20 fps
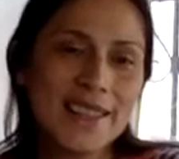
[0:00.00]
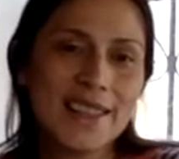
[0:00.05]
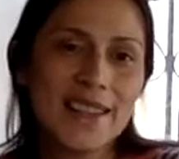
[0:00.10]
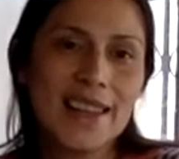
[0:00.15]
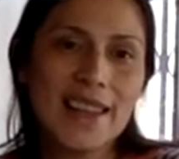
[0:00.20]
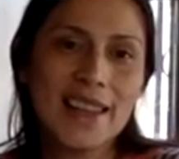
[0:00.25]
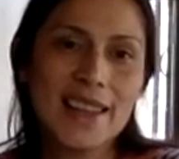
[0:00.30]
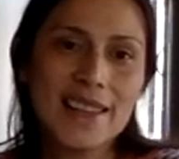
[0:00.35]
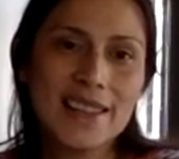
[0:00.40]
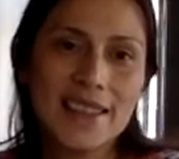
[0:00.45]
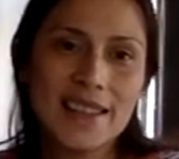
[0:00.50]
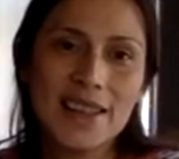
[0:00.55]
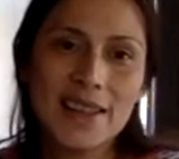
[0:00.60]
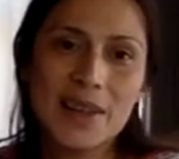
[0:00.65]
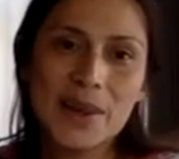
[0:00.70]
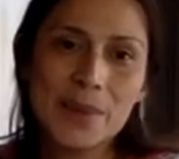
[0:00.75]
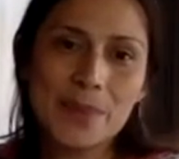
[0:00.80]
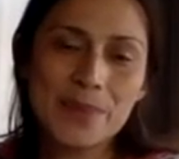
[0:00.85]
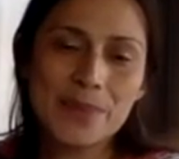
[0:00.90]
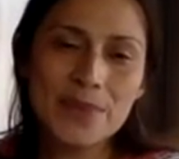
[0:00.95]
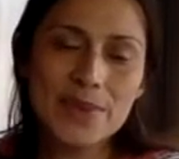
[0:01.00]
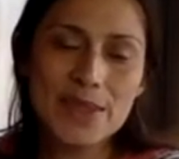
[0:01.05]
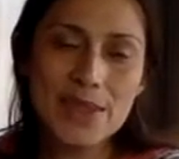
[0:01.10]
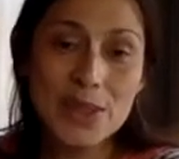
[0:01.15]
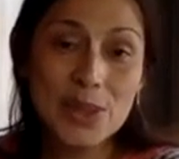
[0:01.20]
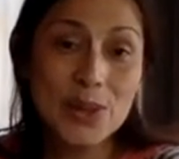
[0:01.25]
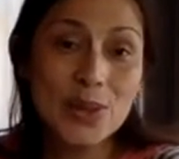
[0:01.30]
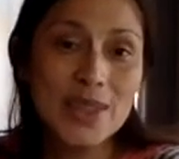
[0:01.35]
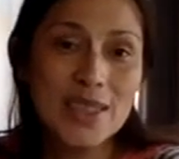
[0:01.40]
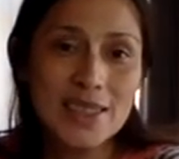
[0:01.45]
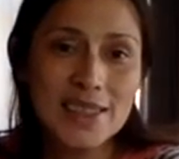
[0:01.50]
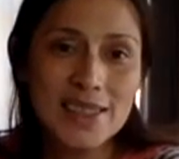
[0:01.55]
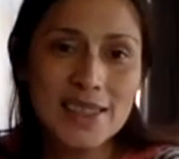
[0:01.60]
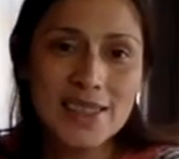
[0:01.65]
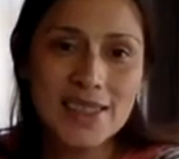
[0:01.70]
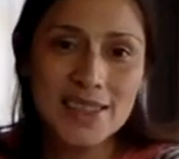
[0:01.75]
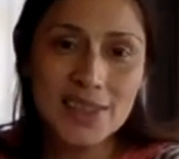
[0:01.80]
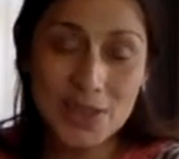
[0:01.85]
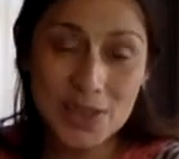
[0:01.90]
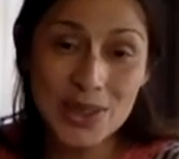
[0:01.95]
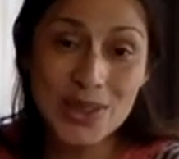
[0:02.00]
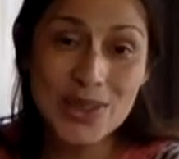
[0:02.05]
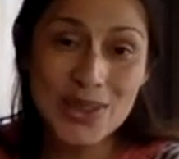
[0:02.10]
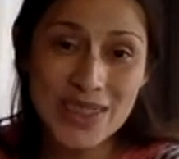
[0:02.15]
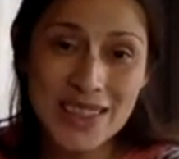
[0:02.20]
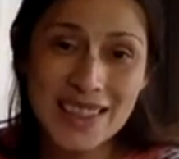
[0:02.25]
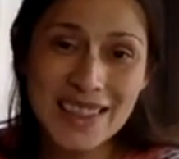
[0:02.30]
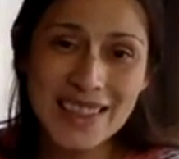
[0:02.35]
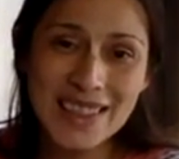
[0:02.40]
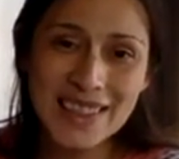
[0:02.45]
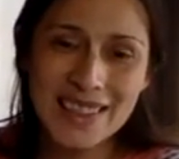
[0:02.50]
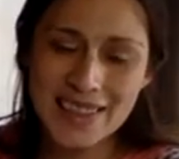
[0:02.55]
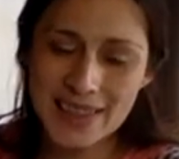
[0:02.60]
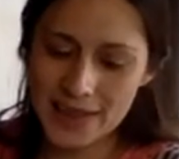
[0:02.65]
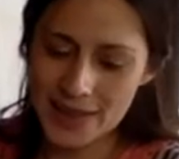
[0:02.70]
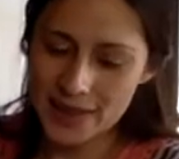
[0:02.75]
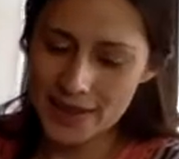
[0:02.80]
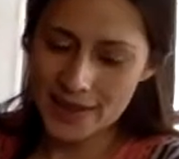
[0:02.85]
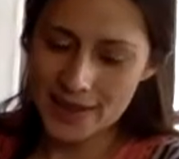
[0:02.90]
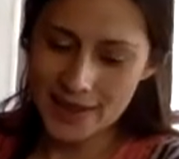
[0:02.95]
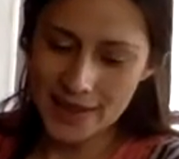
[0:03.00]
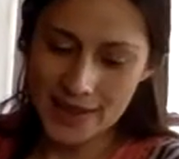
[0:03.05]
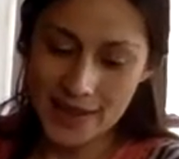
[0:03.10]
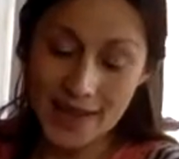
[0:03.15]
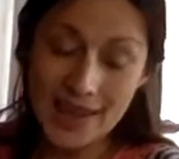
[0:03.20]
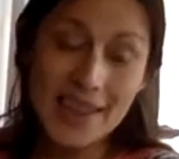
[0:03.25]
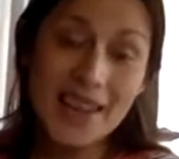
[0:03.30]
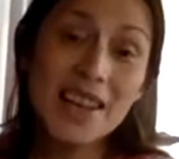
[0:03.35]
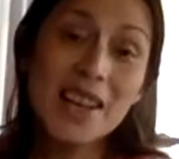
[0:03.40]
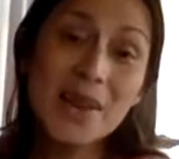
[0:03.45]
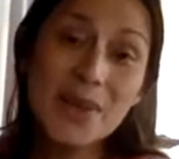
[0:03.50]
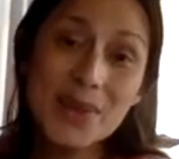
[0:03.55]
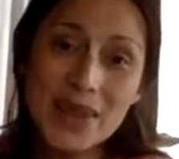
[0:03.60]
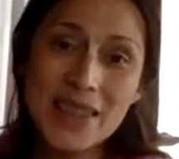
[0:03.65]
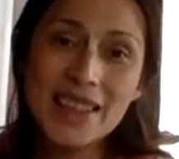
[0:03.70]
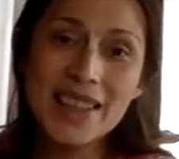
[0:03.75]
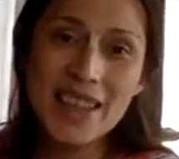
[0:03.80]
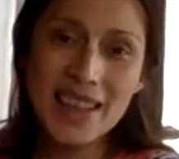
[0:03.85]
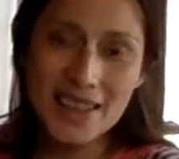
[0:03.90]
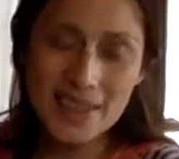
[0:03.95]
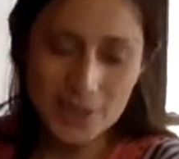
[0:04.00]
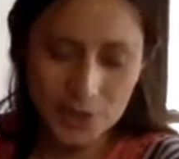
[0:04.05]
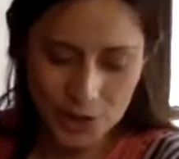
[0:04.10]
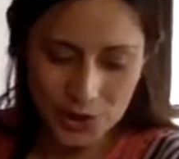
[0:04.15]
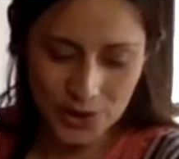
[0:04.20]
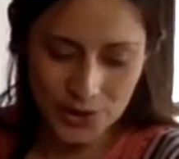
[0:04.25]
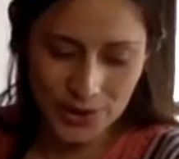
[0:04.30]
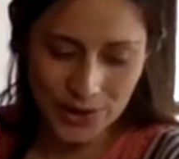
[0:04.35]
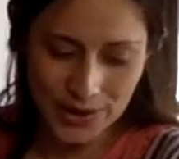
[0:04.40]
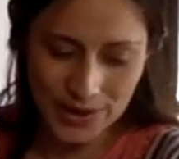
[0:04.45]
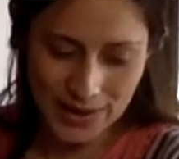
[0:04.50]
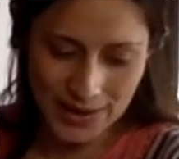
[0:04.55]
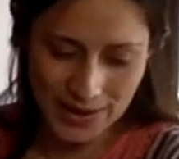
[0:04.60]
that students, children, and anyone can enjoy